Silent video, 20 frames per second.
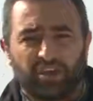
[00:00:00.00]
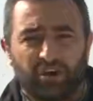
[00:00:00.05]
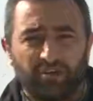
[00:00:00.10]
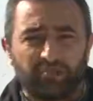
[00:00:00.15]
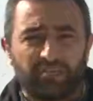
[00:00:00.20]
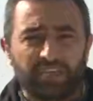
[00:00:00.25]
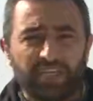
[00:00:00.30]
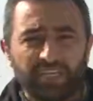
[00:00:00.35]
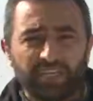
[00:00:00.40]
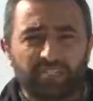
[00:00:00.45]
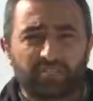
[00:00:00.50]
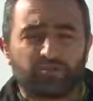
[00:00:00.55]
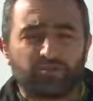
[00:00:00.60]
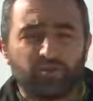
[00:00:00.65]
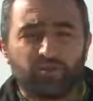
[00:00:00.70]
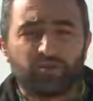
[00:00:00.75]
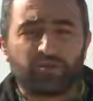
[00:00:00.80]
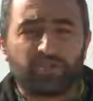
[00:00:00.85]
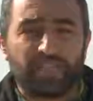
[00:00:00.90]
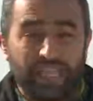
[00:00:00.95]
of these
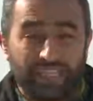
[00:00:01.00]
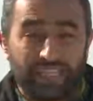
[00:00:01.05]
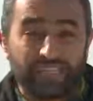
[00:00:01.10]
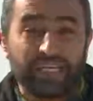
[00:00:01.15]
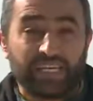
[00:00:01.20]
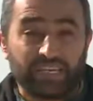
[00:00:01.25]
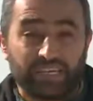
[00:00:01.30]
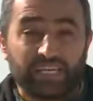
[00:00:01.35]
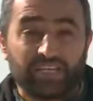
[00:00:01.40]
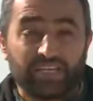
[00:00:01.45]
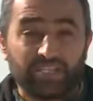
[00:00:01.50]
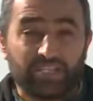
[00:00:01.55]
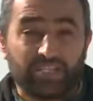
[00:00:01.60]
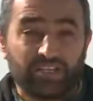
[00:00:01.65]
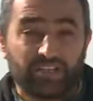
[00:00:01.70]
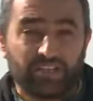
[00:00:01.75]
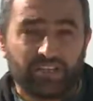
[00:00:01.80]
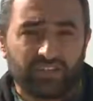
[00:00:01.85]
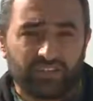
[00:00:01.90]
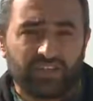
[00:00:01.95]
groups that Turkey
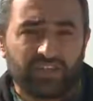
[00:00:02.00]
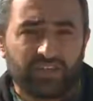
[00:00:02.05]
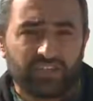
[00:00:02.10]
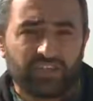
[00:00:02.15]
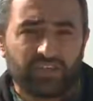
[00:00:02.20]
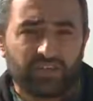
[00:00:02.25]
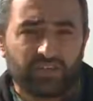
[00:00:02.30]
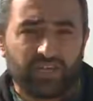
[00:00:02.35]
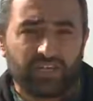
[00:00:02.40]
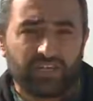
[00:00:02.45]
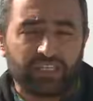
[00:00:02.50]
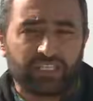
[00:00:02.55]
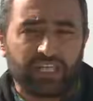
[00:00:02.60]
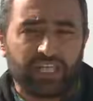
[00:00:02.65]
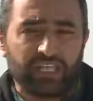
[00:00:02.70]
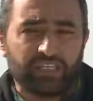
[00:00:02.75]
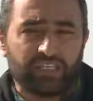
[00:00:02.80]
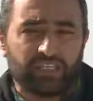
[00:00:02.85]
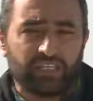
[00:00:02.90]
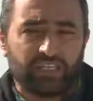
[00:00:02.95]
considers a terrorist
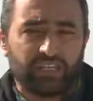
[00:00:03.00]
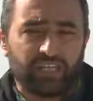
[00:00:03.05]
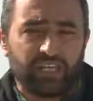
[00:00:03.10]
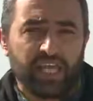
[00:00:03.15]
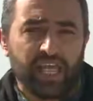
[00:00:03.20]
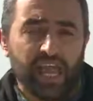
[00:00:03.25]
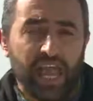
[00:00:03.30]
organization.